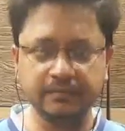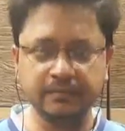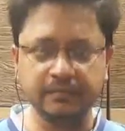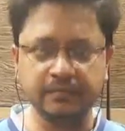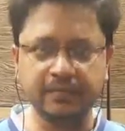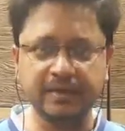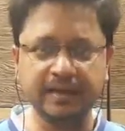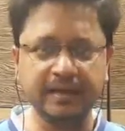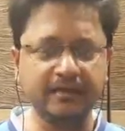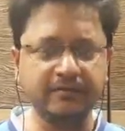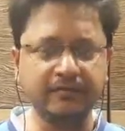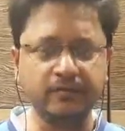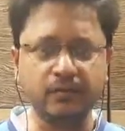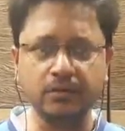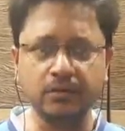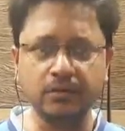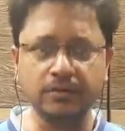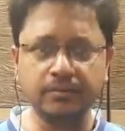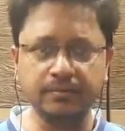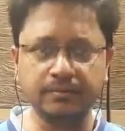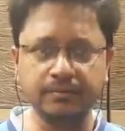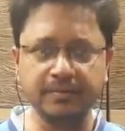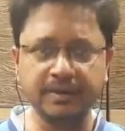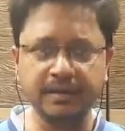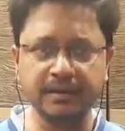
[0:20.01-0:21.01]
We have all
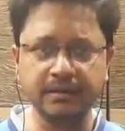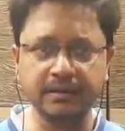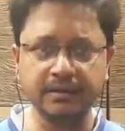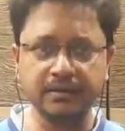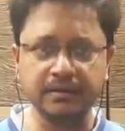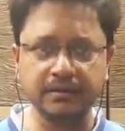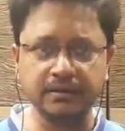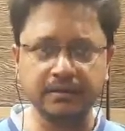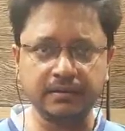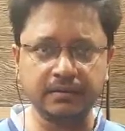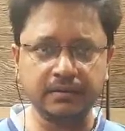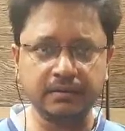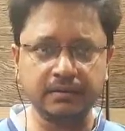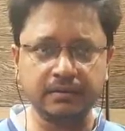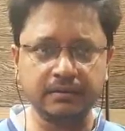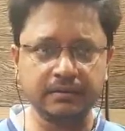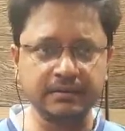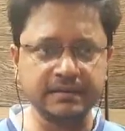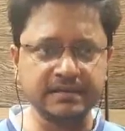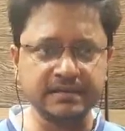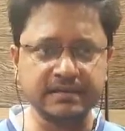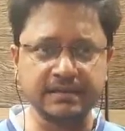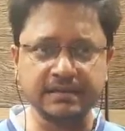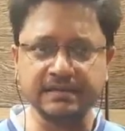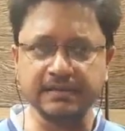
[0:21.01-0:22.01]
been
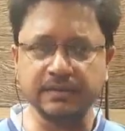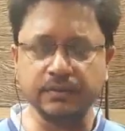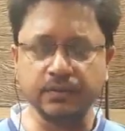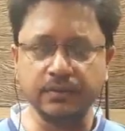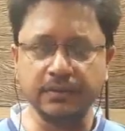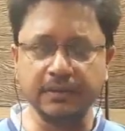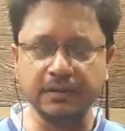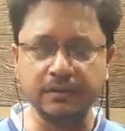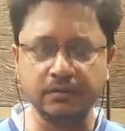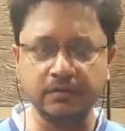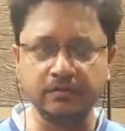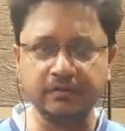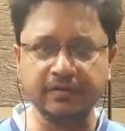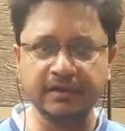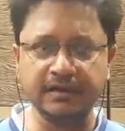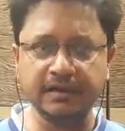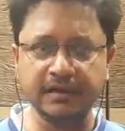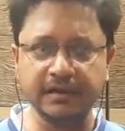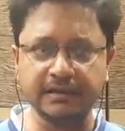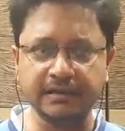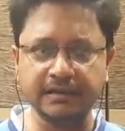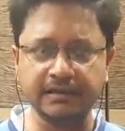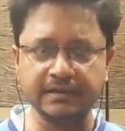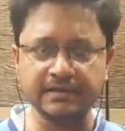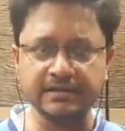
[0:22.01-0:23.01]
discussing only
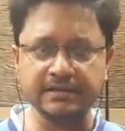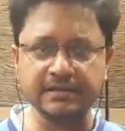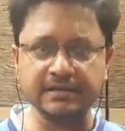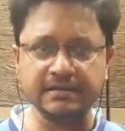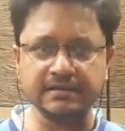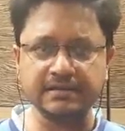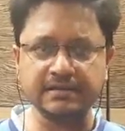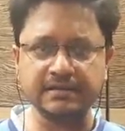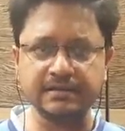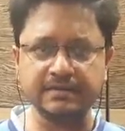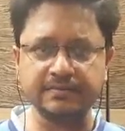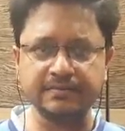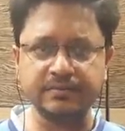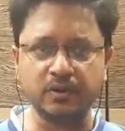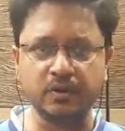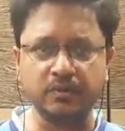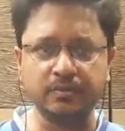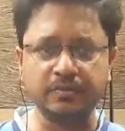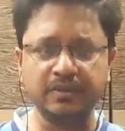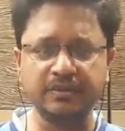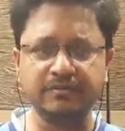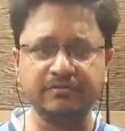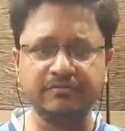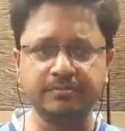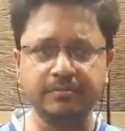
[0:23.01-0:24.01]
COVID-19 since
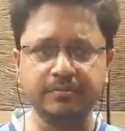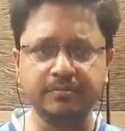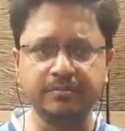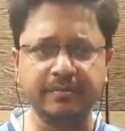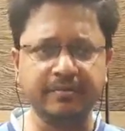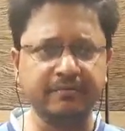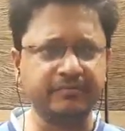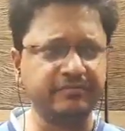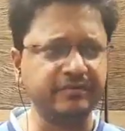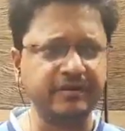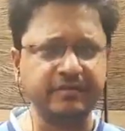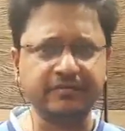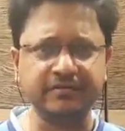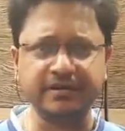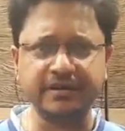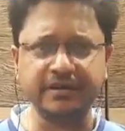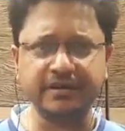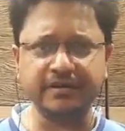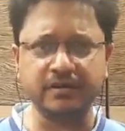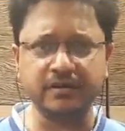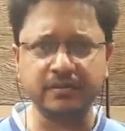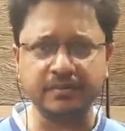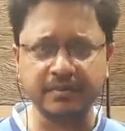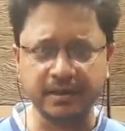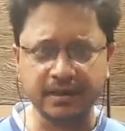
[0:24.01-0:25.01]
probably
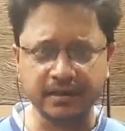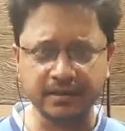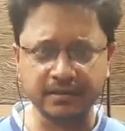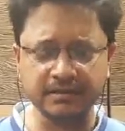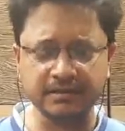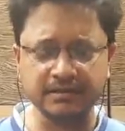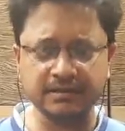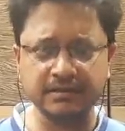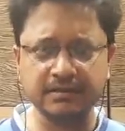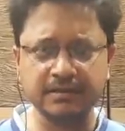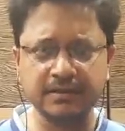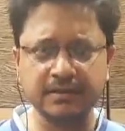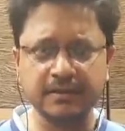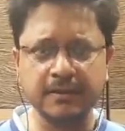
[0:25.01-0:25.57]
February or March.